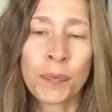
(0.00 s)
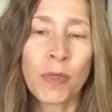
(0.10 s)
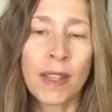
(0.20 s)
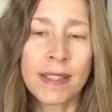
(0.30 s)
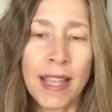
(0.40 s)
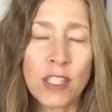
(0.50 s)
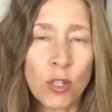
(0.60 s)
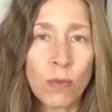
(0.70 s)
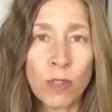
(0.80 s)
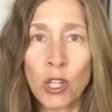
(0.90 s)
tend
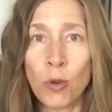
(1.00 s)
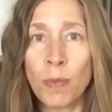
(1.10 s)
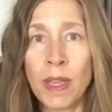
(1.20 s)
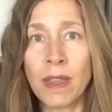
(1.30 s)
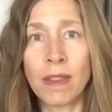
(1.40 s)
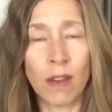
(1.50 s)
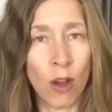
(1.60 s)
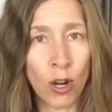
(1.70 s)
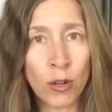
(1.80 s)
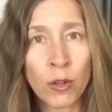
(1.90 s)
to, be the
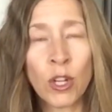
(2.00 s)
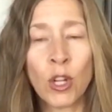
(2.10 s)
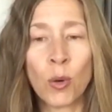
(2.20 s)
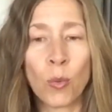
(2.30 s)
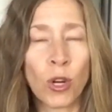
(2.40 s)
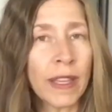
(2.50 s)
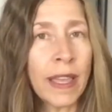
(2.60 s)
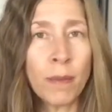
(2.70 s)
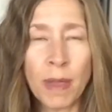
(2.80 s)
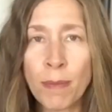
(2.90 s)
hard
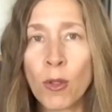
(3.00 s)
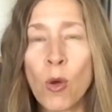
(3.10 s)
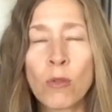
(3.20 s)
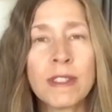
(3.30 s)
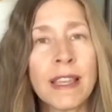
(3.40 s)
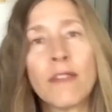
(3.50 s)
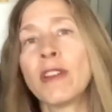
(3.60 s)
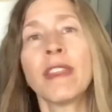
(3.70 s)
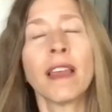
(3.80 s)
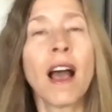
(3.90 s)
working people holding
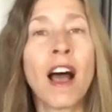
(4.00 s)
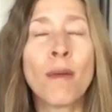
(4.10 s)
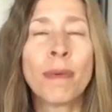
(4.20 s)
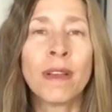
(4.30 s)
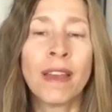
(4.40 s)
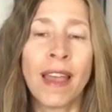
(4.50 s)
everything up.